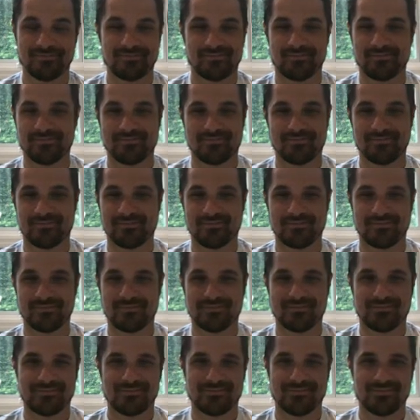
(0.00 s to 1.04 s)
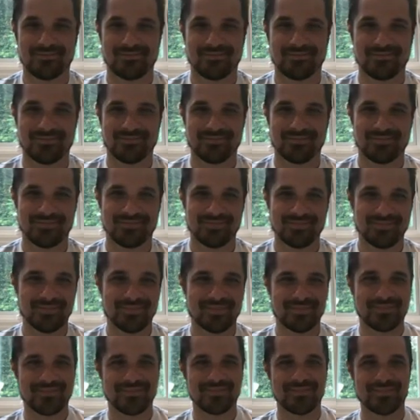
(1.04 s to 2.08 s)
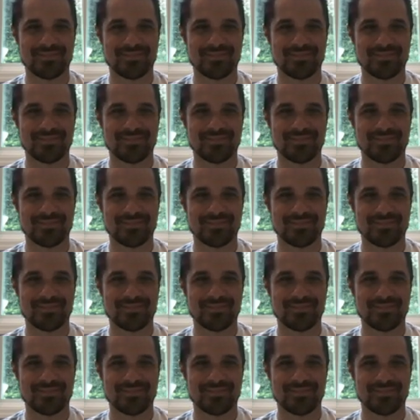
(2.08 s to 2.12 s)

(silent)